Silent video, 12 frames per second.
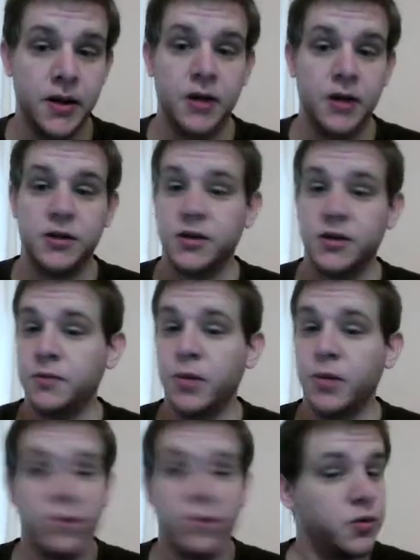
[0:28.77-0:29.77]
Just
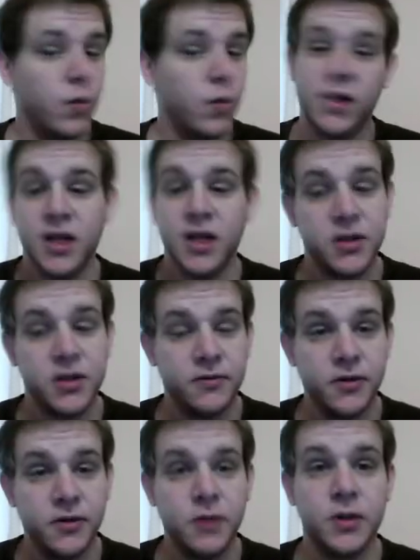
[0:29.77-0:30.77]
post what days you're
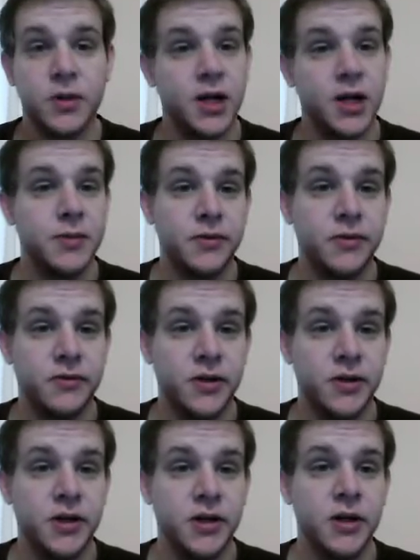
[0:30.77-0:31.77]
free, what times you're
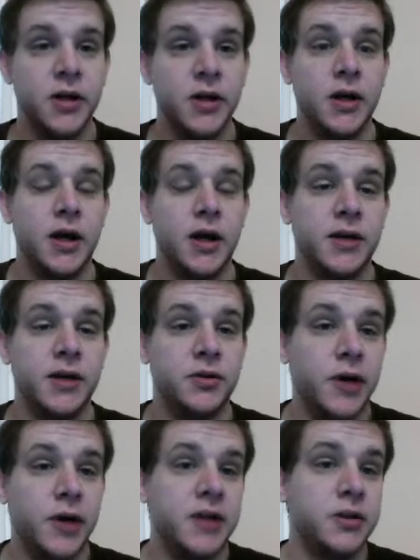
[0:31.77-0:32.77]
free, and
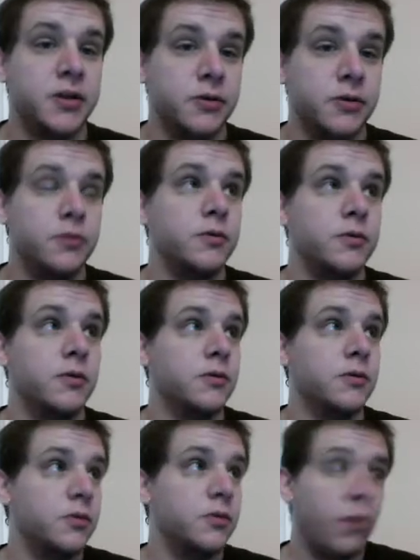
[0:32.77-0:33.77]
try to,
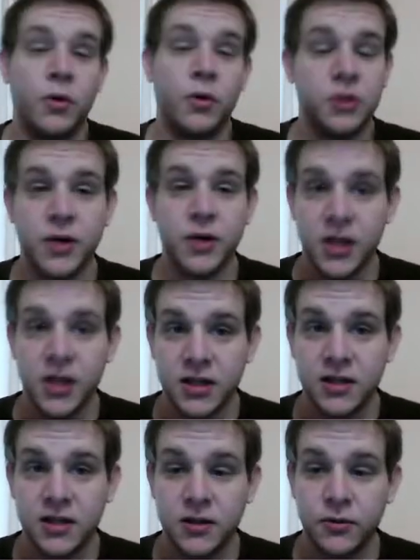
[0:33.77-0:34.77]
or join an
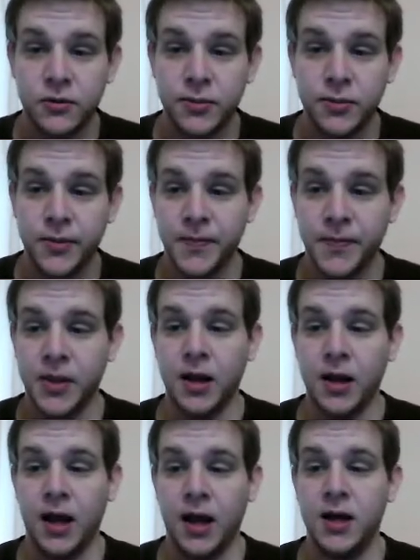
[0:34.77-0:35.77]
existing group.
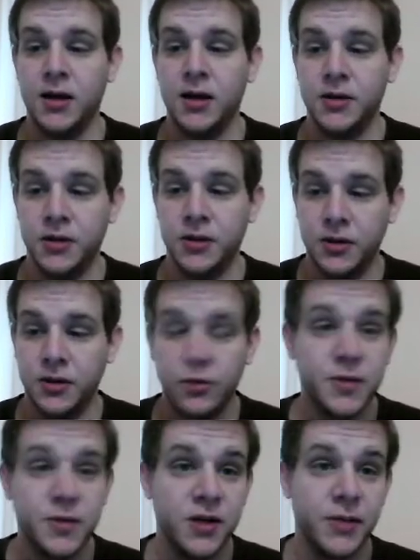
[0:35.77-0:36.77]
The
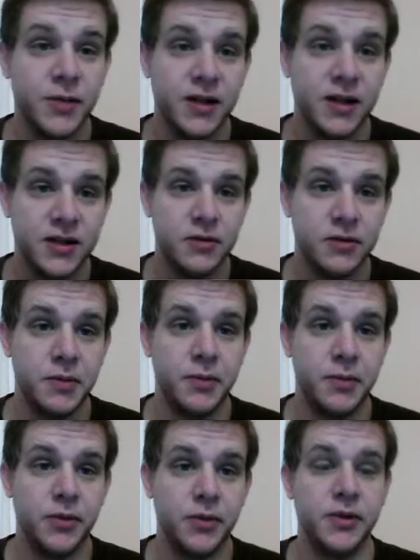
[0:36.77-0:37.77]
groups need to be at least 3
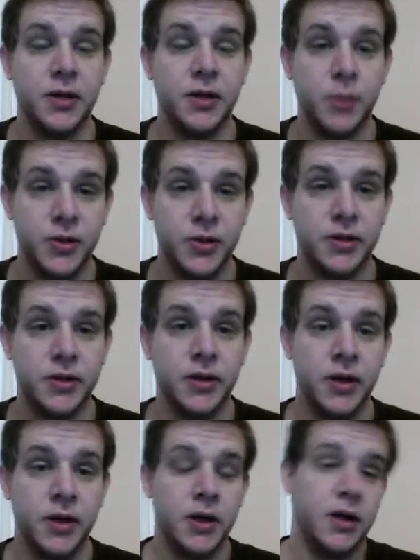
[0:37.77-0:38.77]
people, and at most,
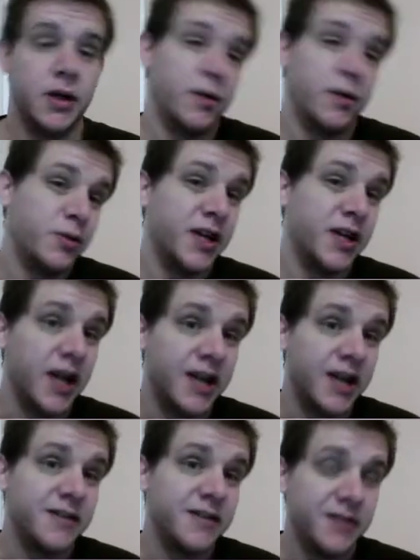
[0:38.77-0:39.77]
we'll say
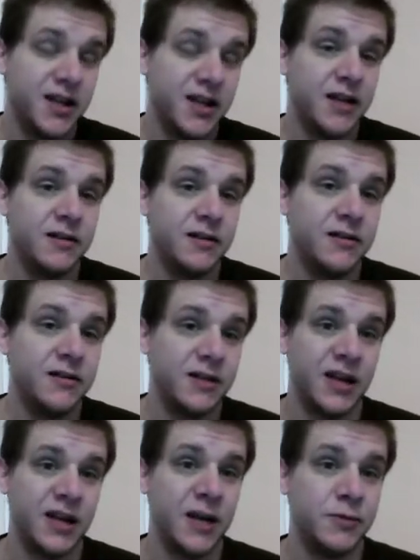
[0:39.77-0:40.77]
9 again.
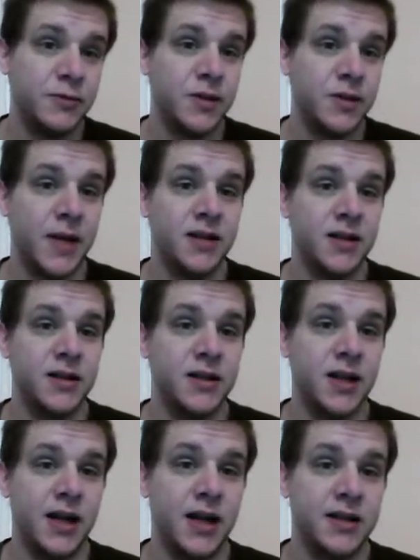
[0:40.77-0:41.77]
9 was the max I
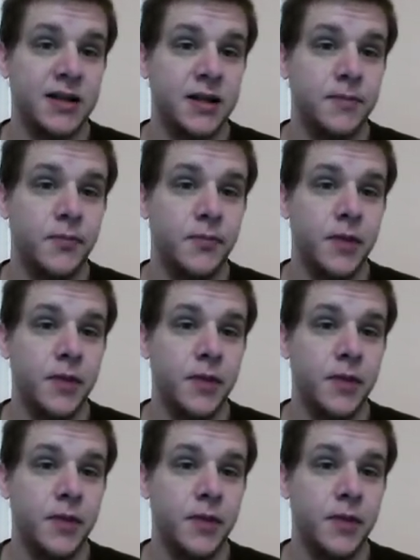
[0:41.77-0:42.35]
set last time.